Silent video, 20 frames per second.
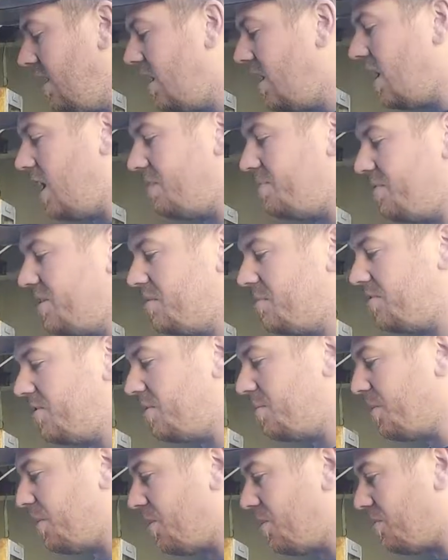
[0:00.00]
Some of
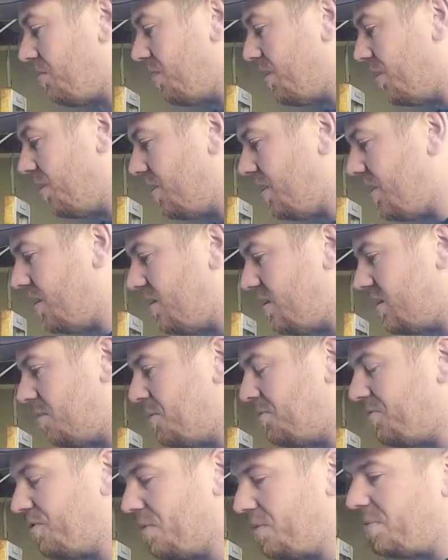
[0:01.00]
them are corroded, some
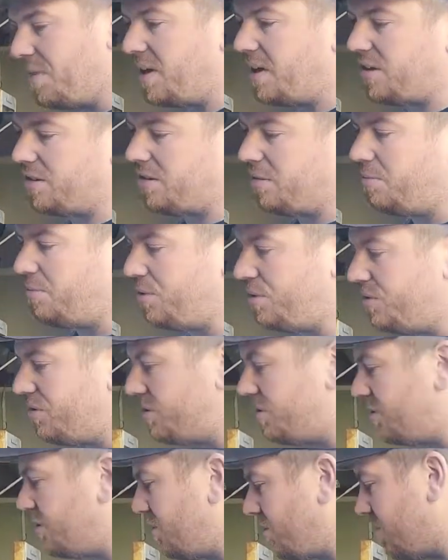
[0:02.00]
of them like the boots
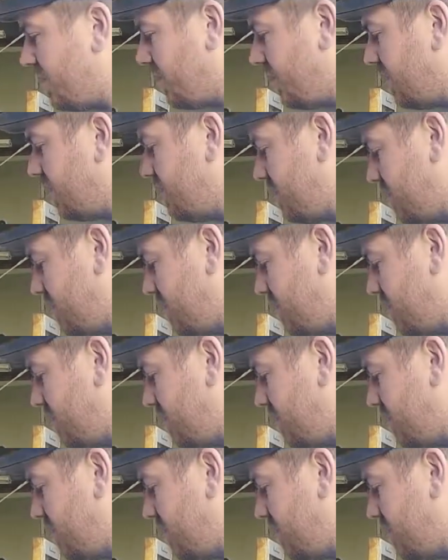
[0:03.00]
are torn.